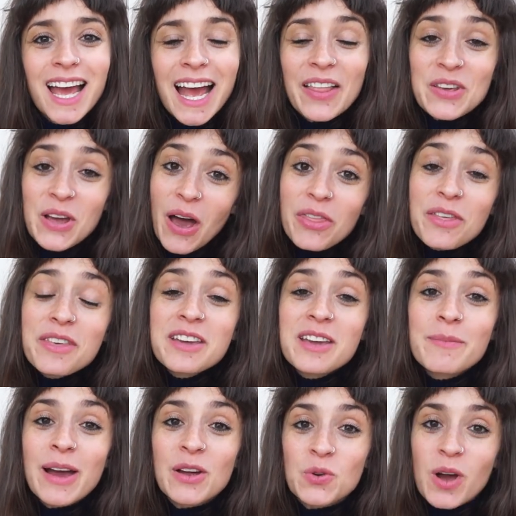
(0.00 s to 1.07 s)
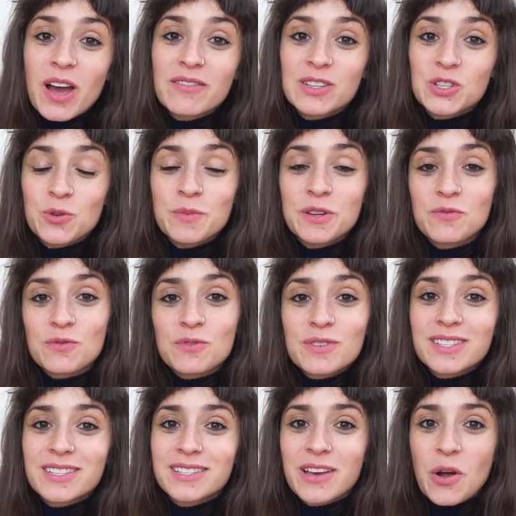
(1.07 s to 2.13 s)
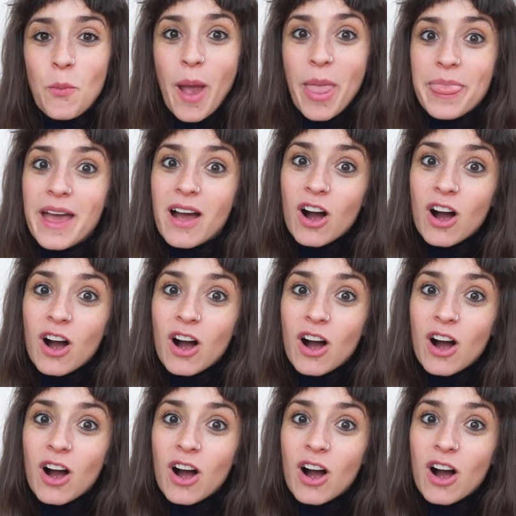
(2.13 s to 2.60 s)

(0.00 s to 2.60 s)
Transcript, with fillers: And the other thing about not having too many rules is that when there